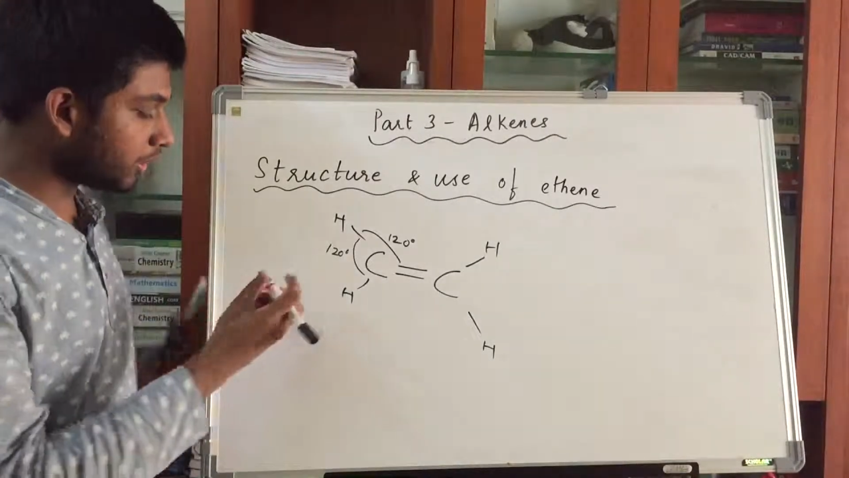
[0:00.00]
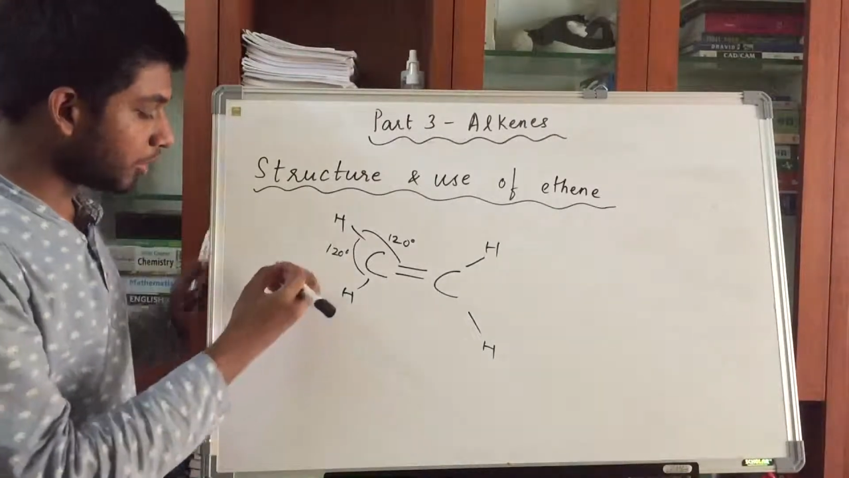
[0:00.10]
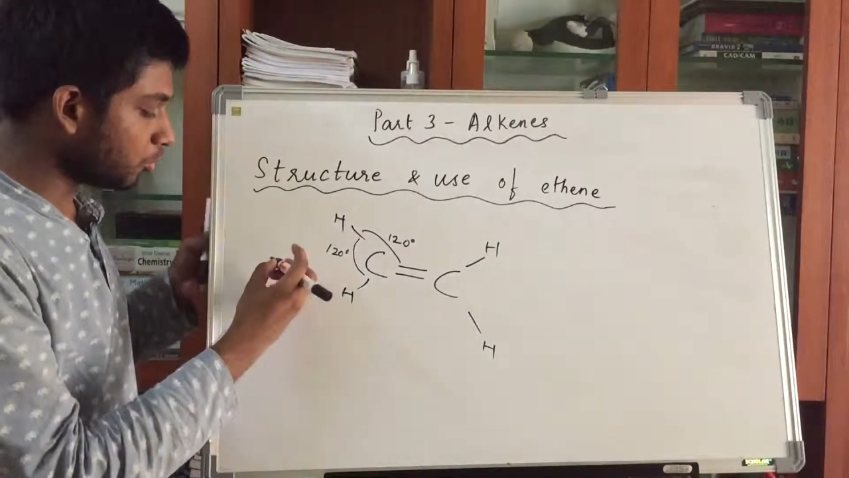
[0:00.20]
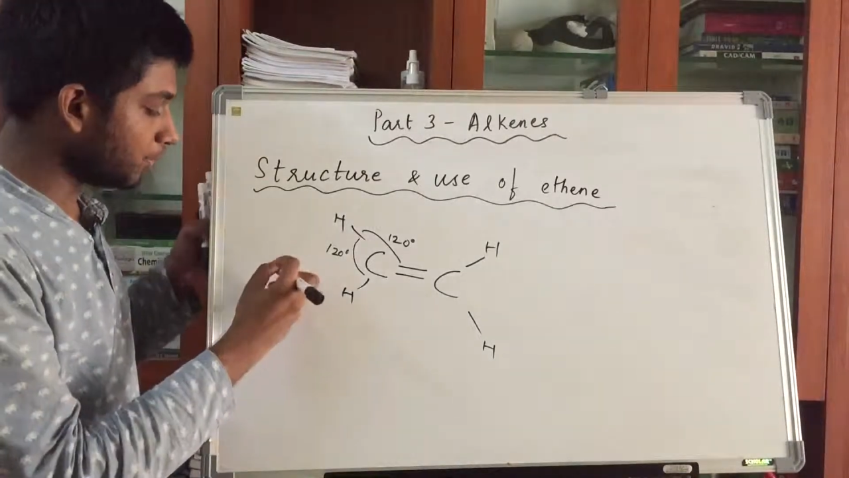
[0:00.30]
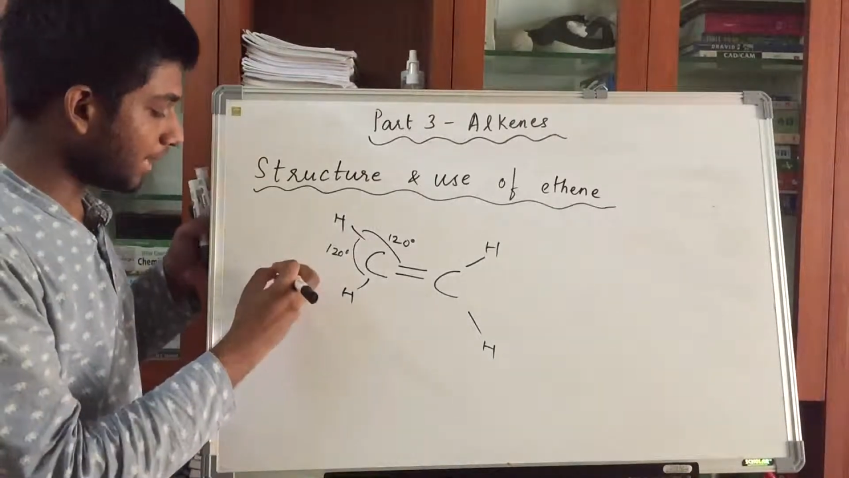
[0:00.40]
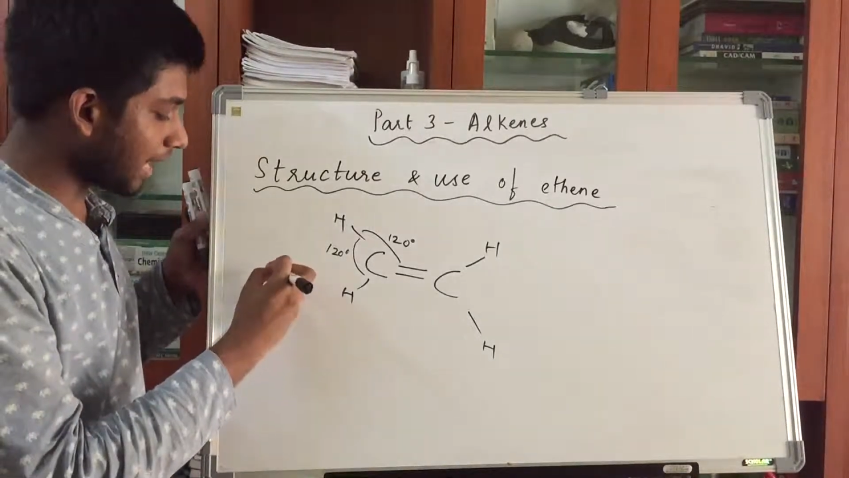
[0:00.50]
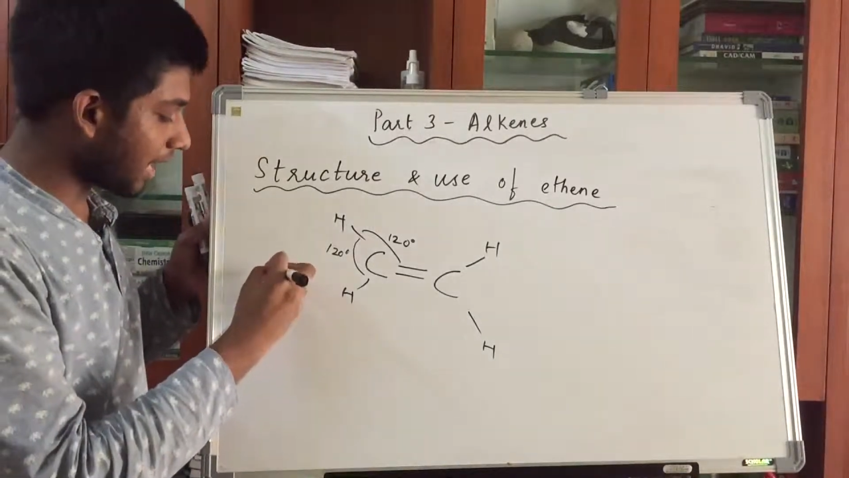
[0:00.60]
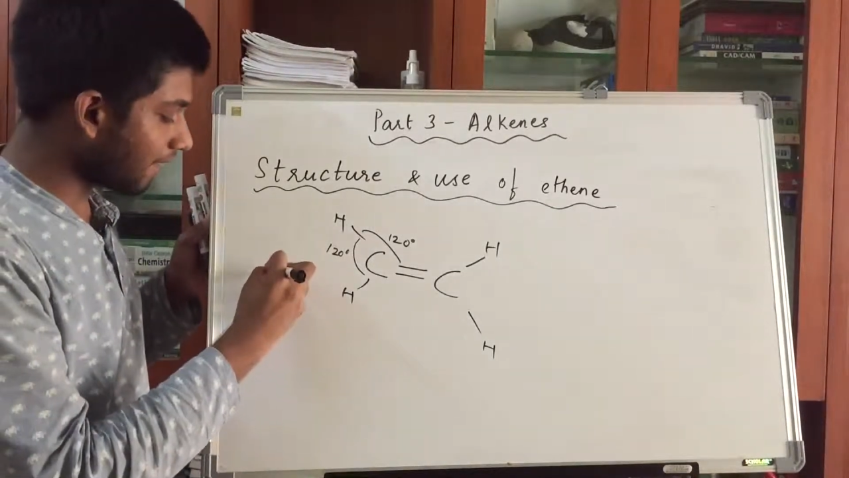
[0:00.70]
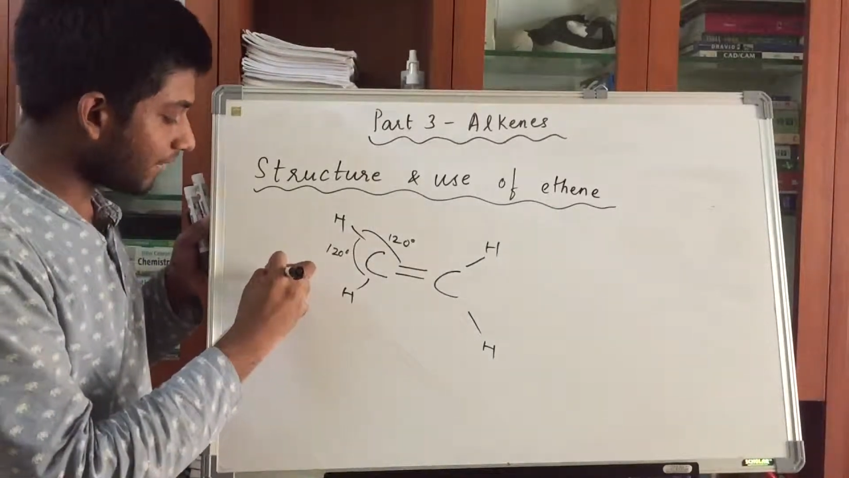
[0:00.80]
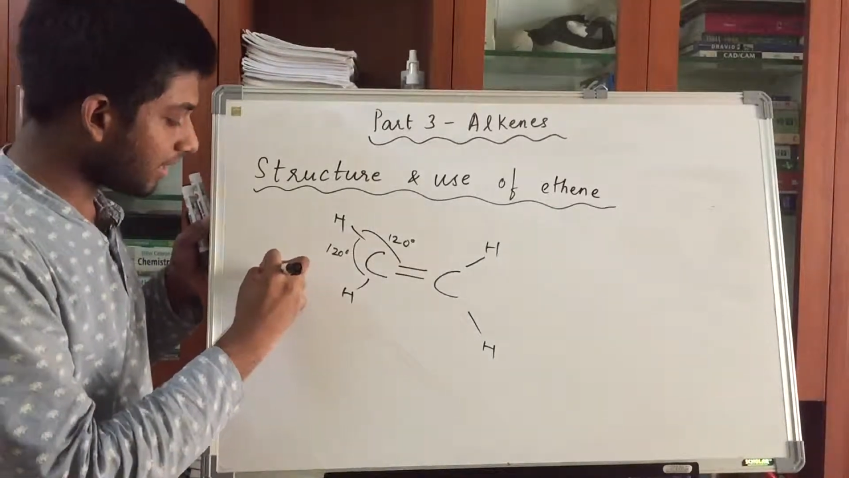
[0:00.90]
that you will be
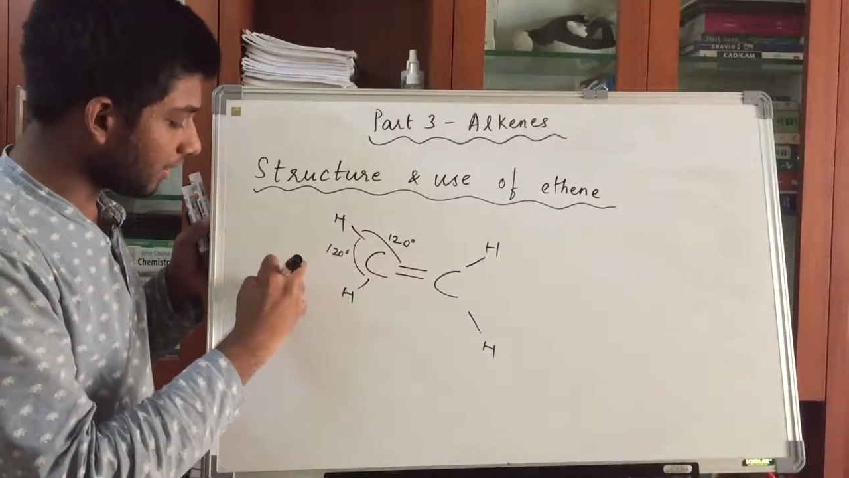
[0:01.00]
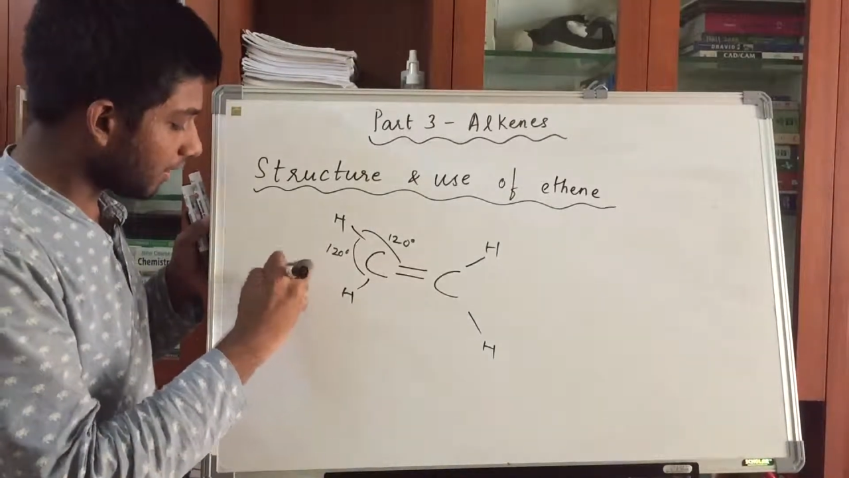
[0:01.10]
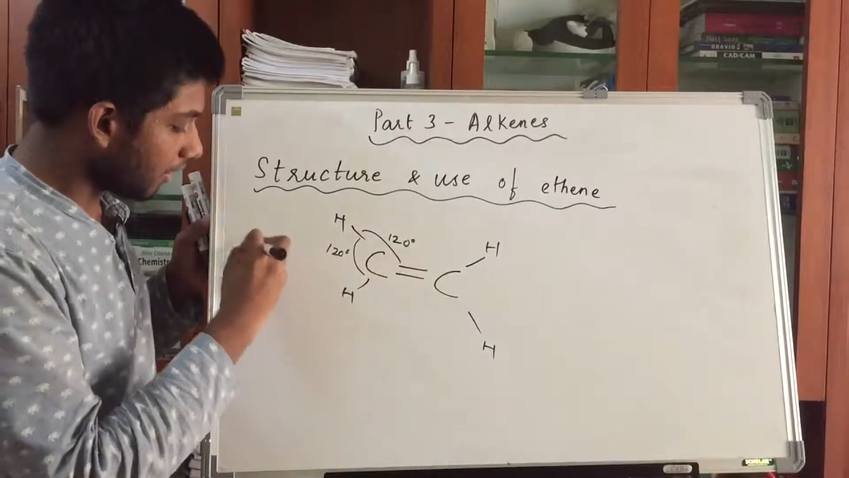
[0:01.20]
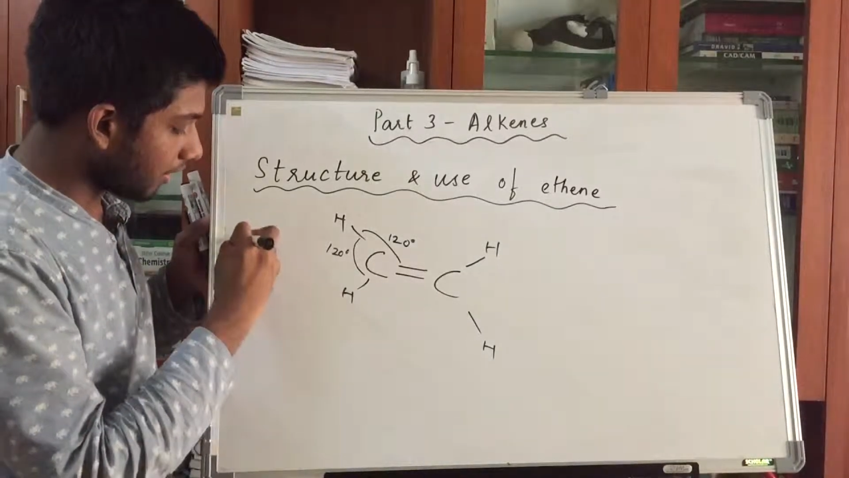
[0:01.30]
having